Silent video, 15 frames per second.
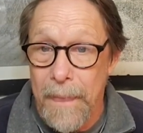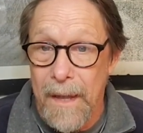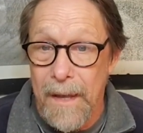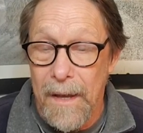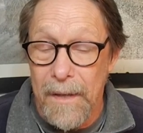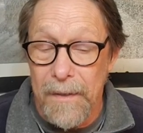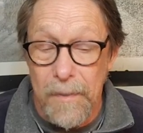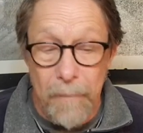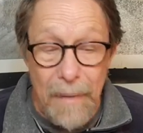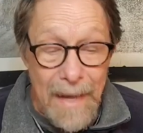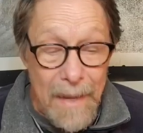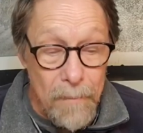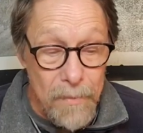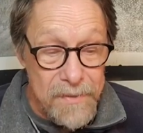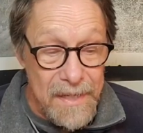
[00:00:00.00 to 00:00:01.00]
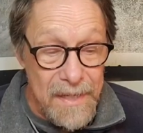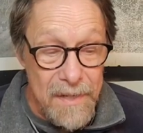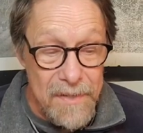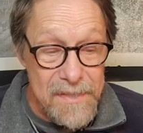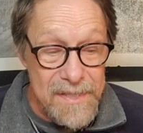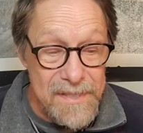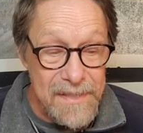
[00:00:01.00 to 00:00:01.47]
Uh, the Bible
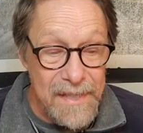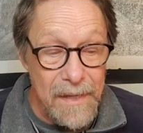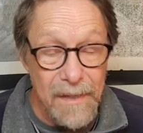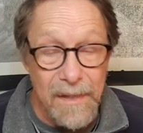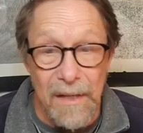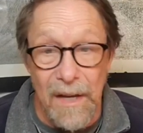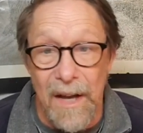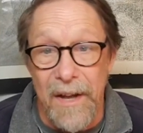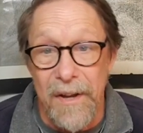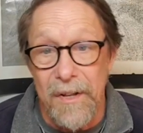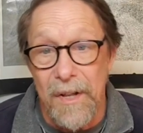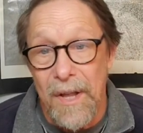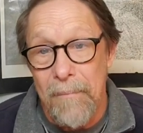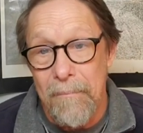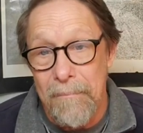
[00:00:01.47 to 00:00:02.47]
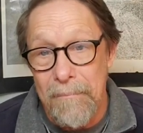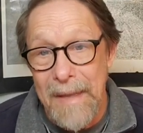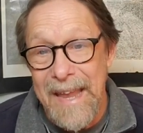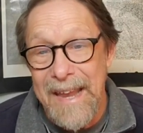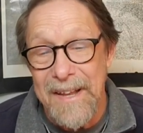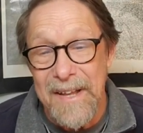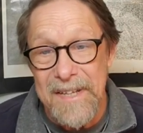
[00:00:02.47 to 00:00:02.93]
tells us that God
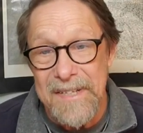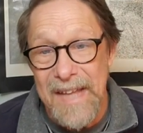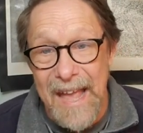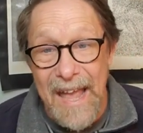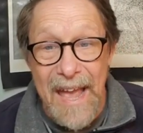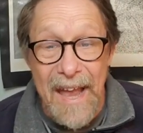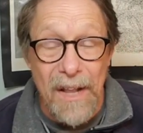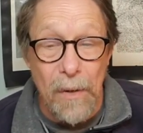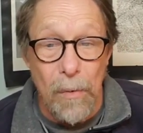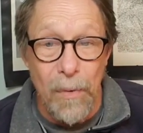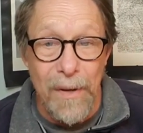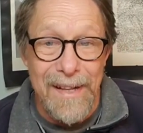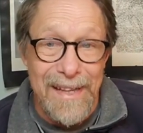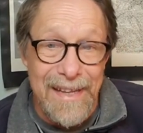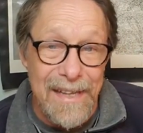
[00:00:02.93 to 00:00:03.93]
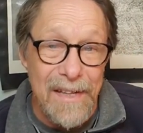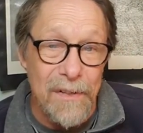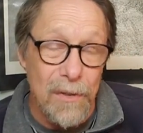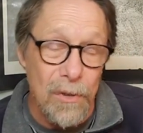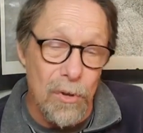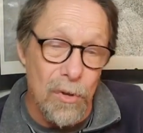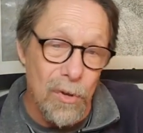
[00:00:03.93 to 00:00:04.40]
made us adequate in
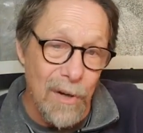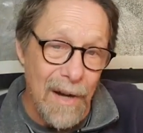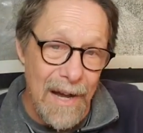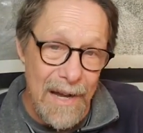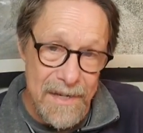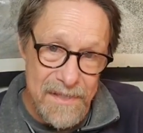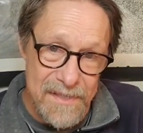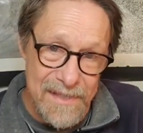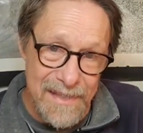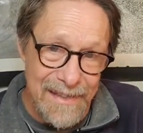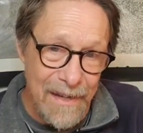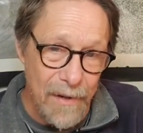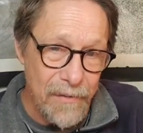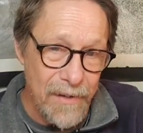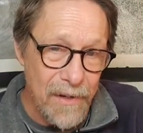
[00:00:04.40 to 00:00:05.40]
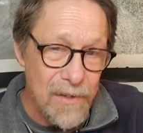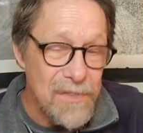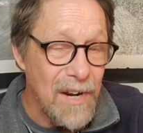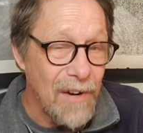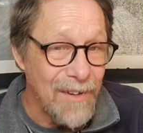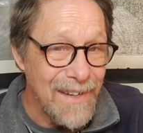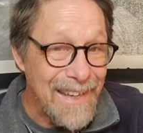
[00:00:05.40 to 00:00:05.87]
Christ. And now there's
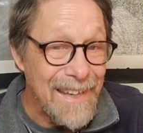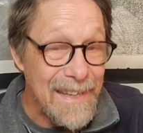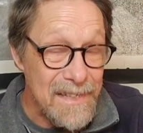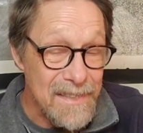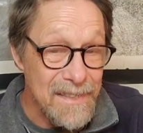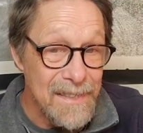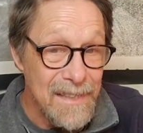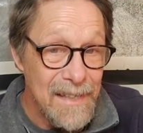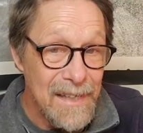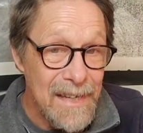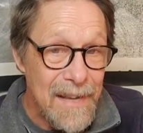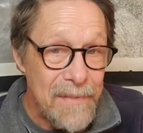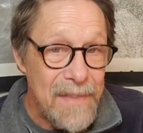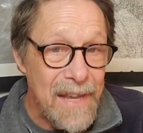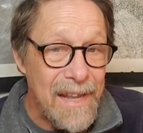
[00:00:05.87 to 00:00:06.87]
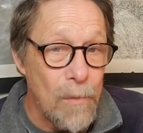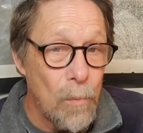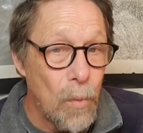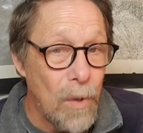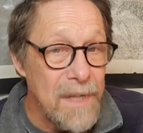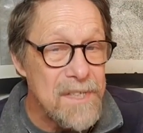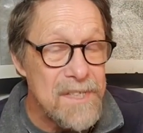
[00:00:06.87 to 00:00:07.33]
our hint that in
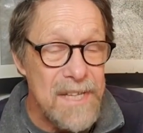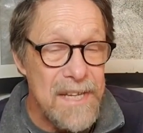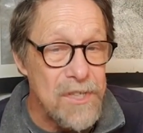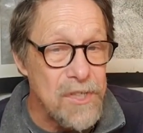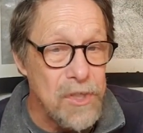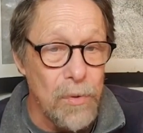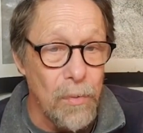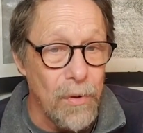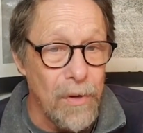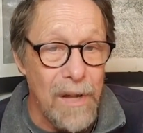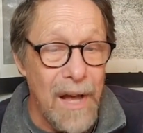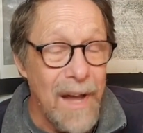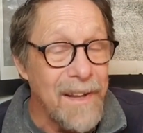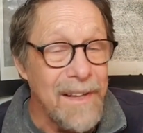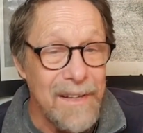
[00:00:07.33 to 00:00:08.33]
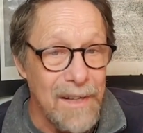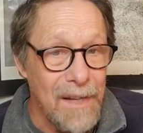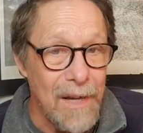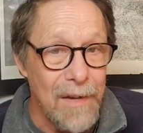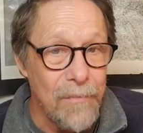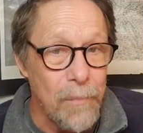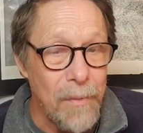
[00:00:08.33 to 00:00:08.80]
one sense you are not
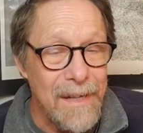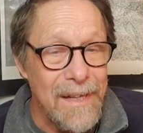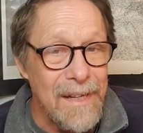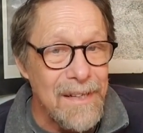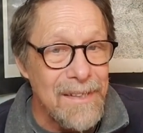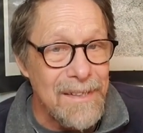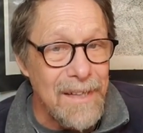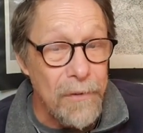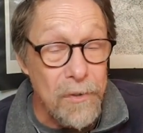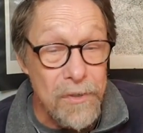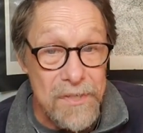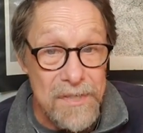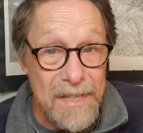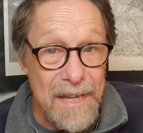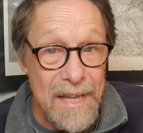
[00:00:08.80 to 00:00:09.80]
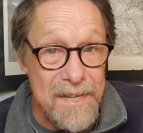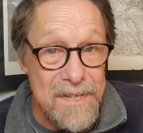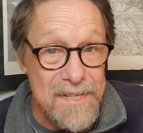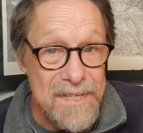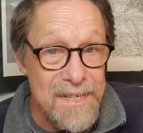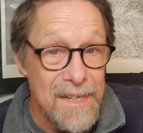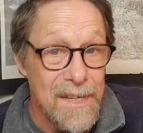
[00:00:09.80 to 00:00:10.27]
enough, but in another
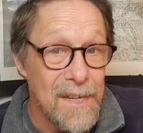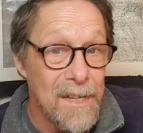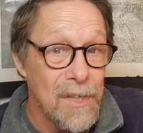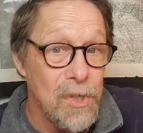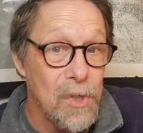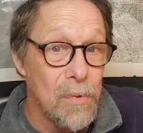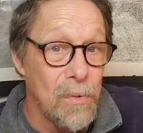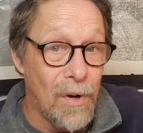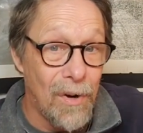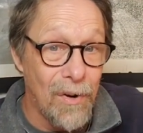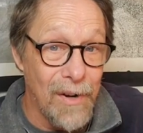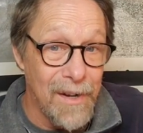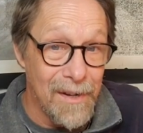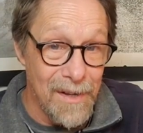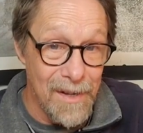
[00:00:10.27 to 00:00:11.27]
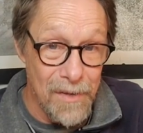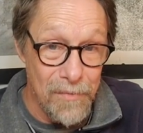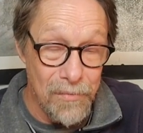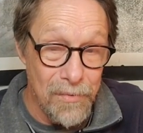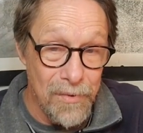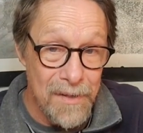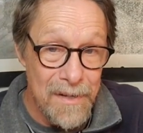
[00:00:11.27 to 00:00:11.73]
sense you are
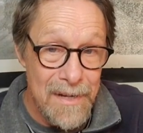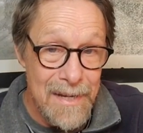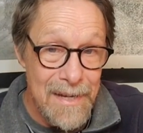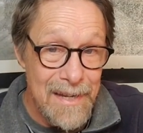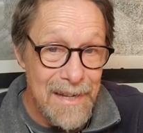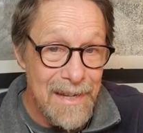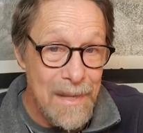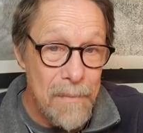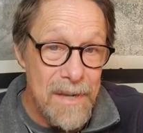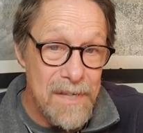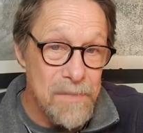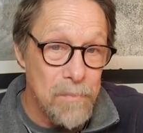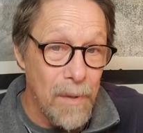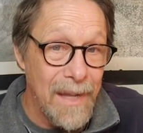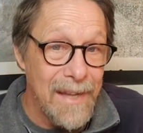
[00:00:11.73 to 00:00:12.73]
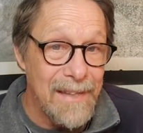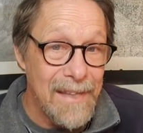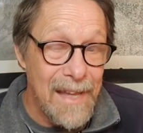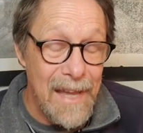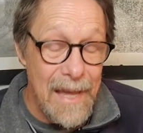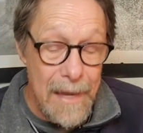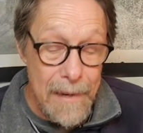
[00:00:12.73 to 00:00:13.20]
enough. let me explain
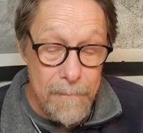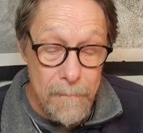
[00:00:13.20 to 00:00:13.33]
that.